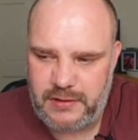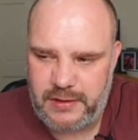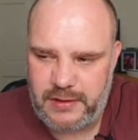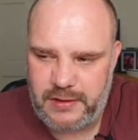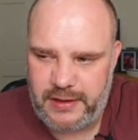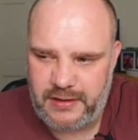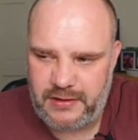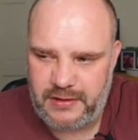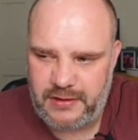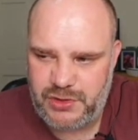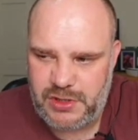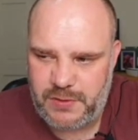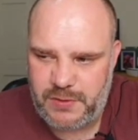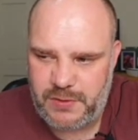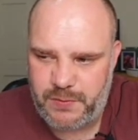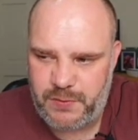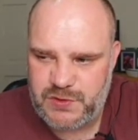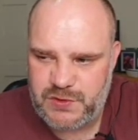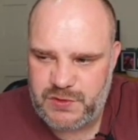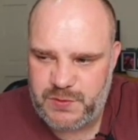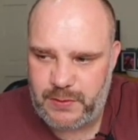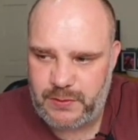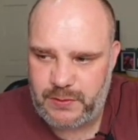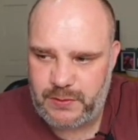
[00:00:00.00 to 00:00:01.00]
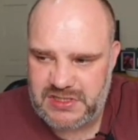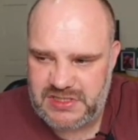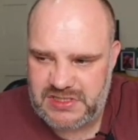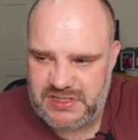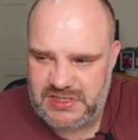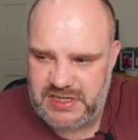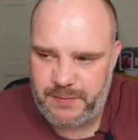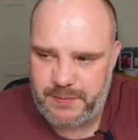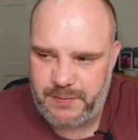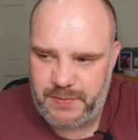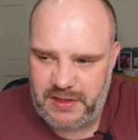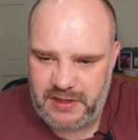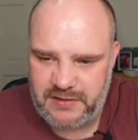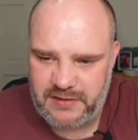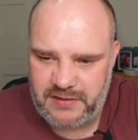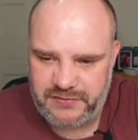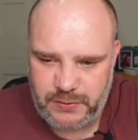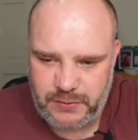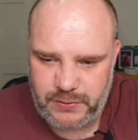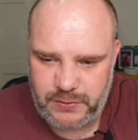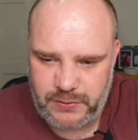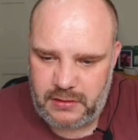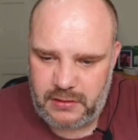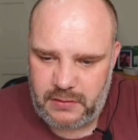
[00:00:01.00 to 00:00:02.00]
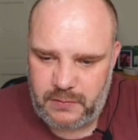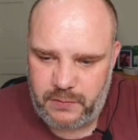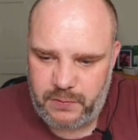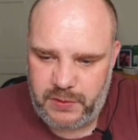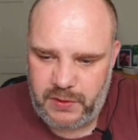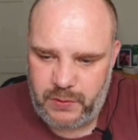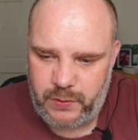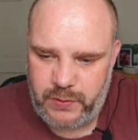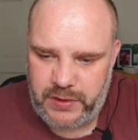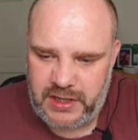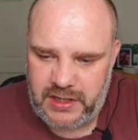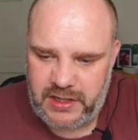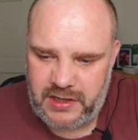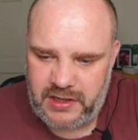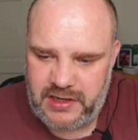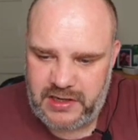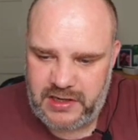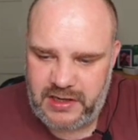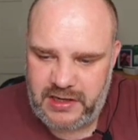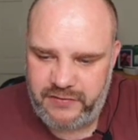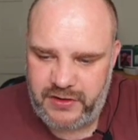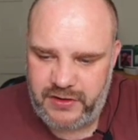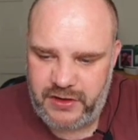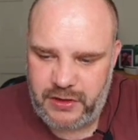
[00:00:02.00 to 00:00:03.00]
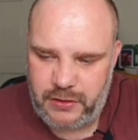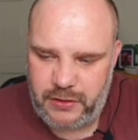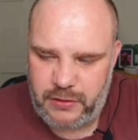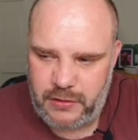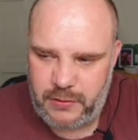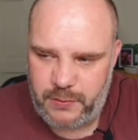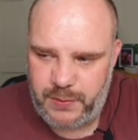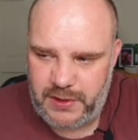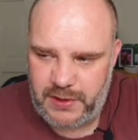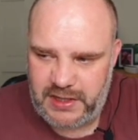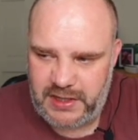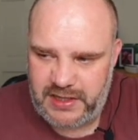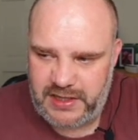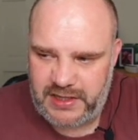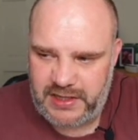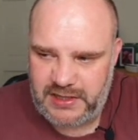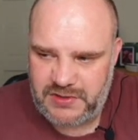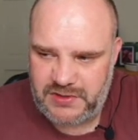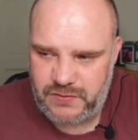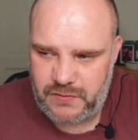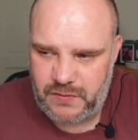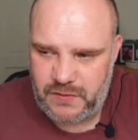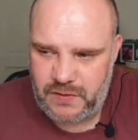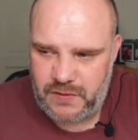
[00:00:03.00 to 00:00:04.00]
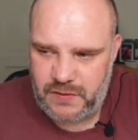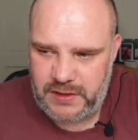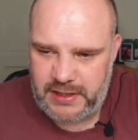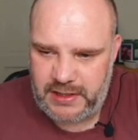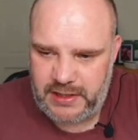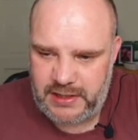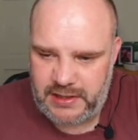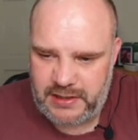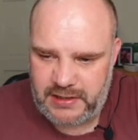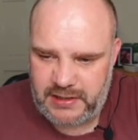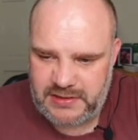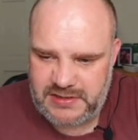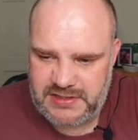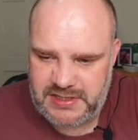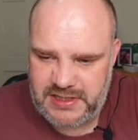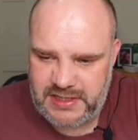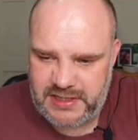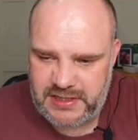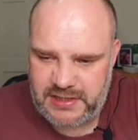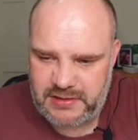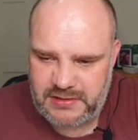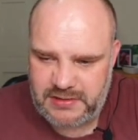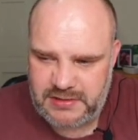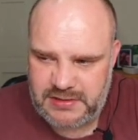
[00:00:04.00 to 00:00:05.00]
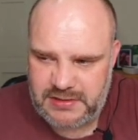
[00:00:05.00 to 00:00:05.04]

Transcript: she puts people to sleep afterwards, but we're going to cover her abilities right in a second.